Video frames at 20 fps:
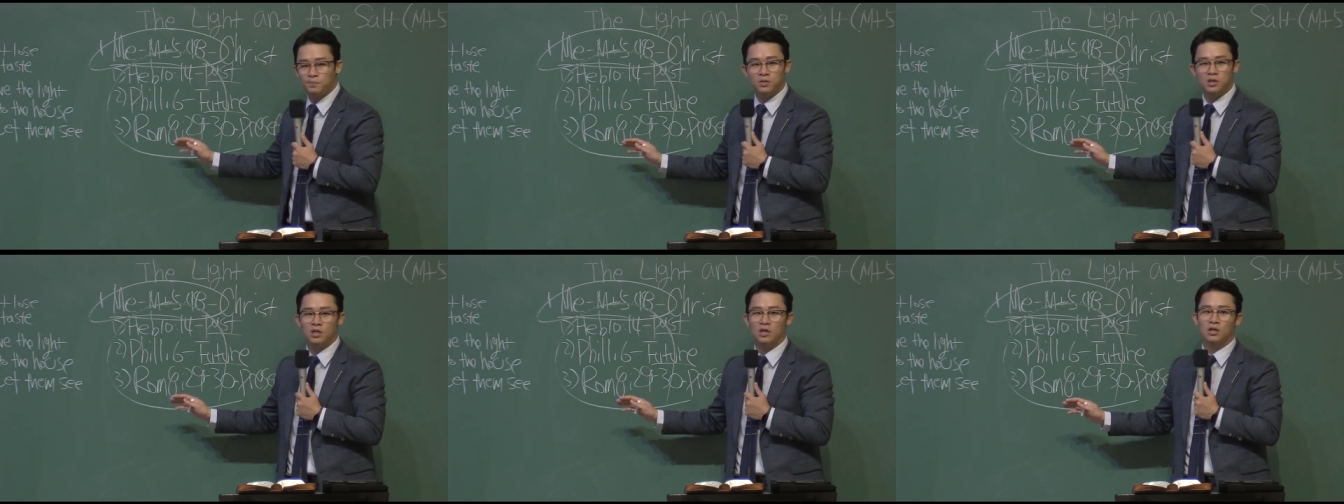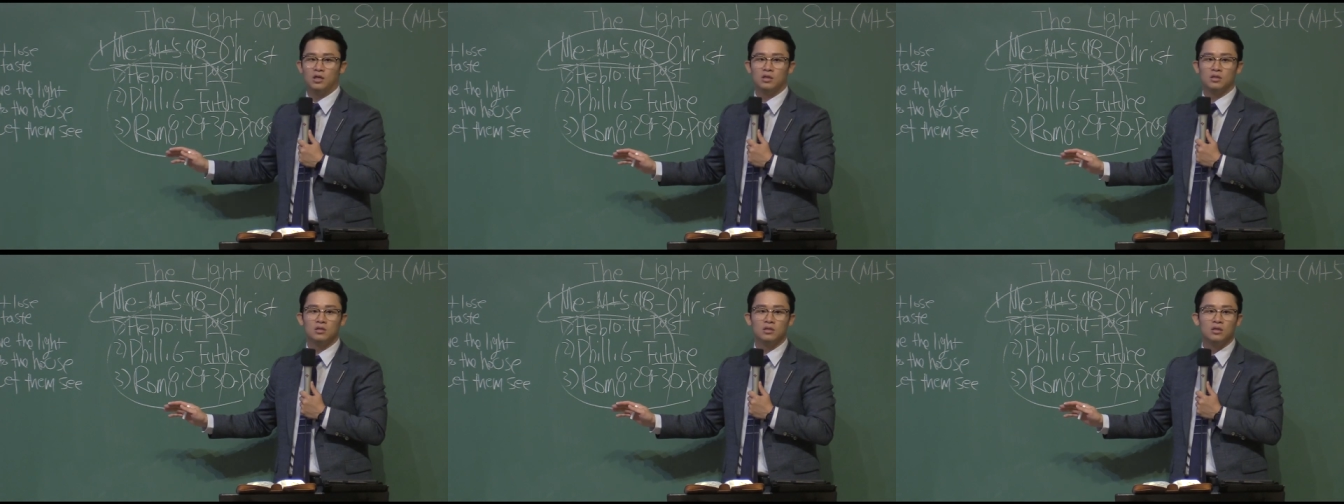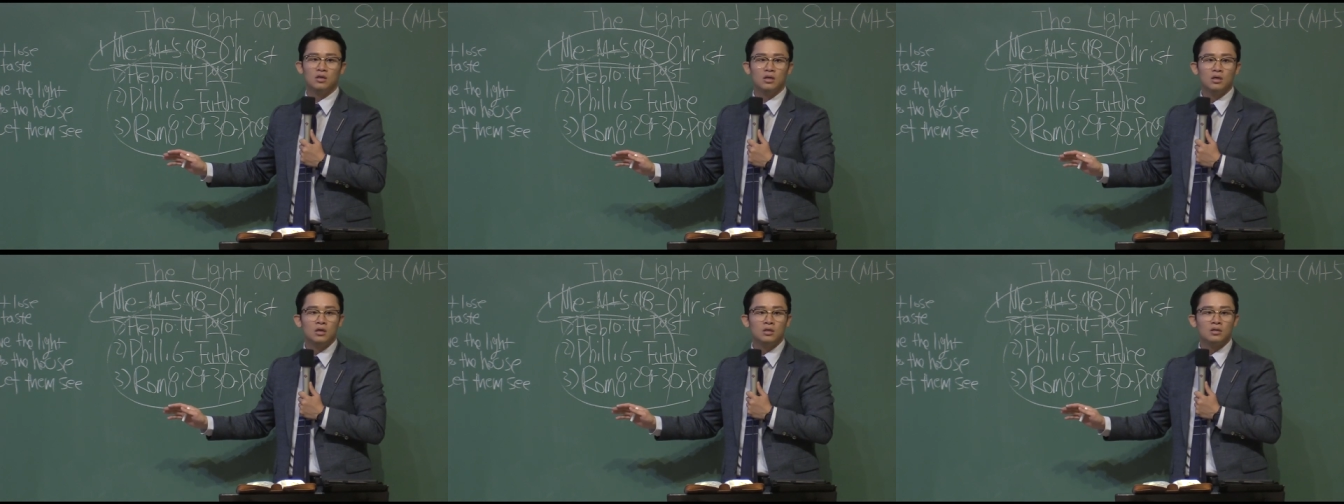plan
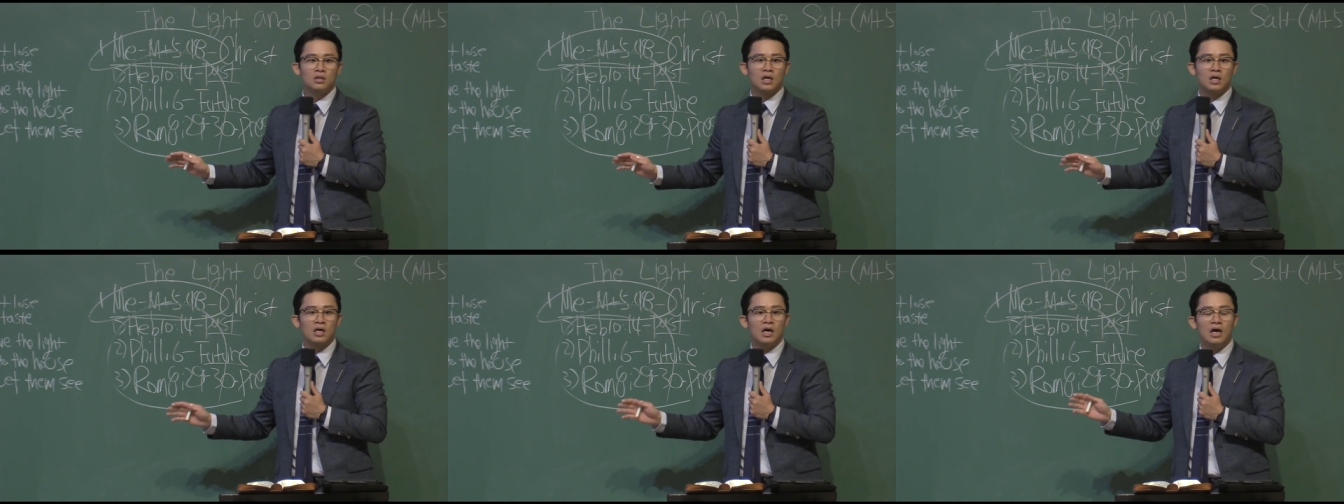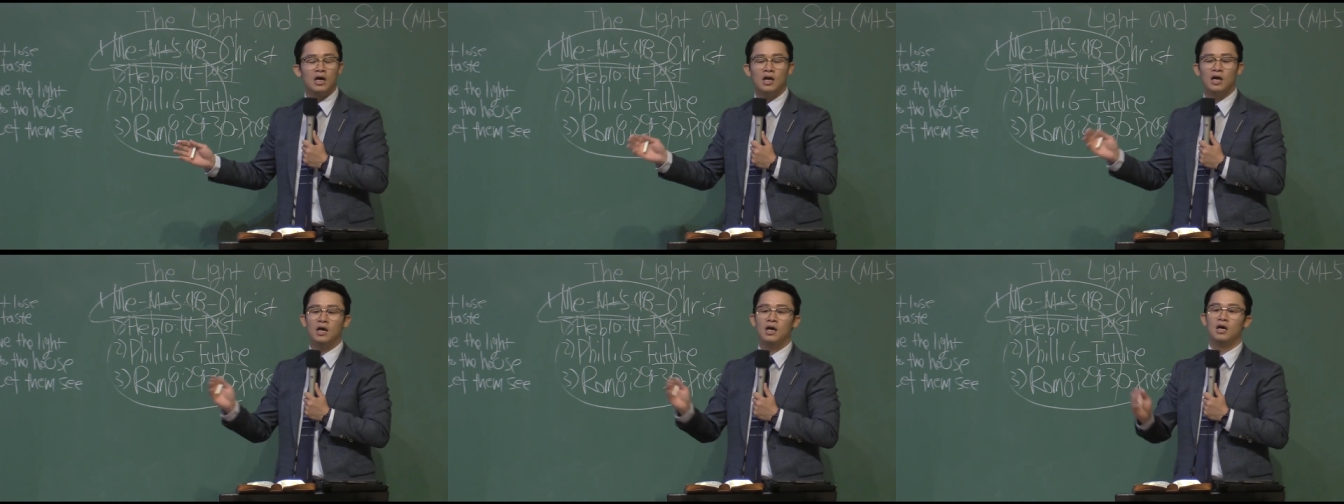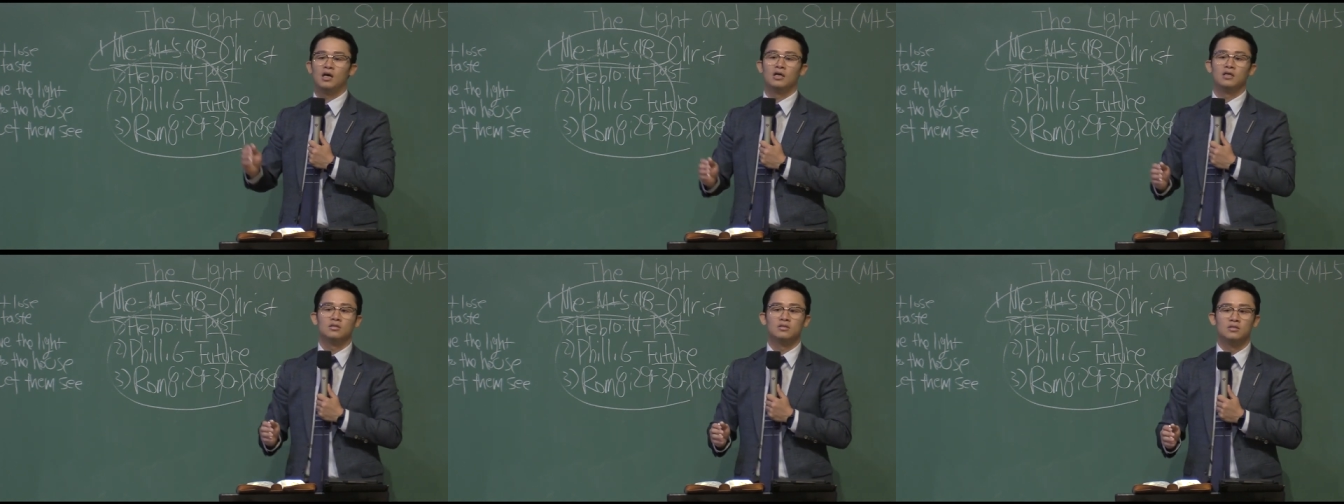that God
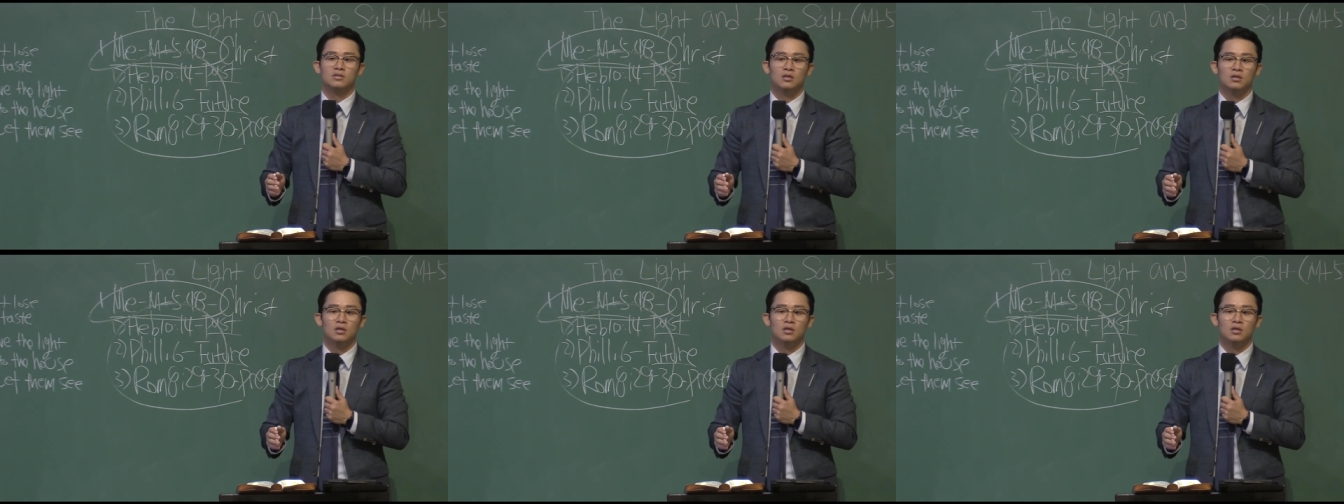has,